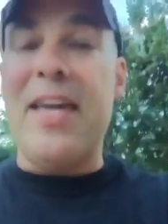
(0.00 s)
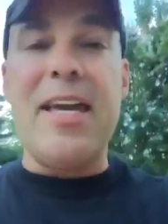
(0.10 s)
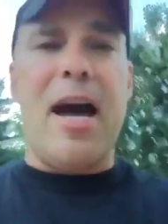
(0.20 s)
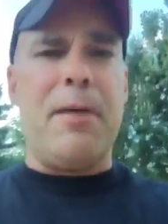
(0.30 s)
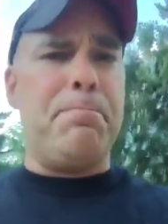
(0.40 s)

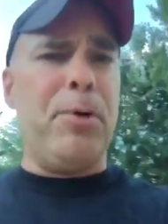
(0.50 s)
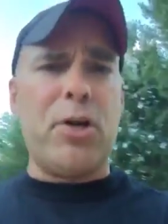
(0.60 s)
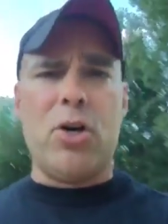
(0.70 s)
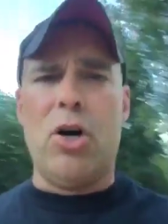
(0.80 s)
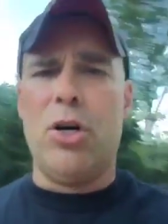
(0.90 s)
they got a
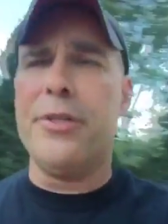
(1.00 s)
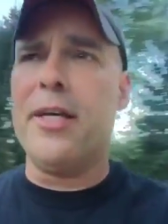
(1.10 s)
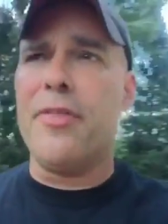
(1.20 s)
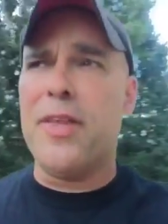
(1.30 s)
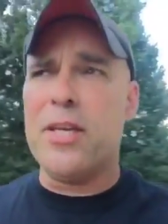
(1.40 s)
book
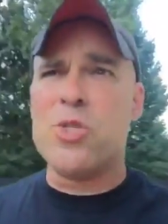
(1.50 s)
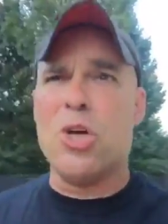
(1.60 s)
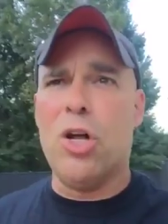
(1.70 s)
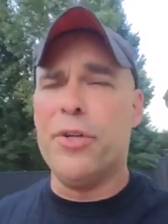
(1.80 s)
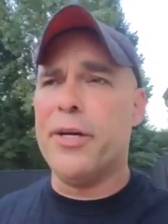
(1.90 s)
called, I think
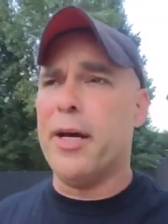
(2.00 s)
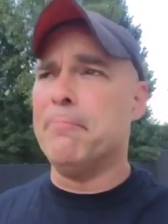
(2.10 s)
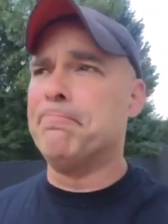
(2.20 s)
it's called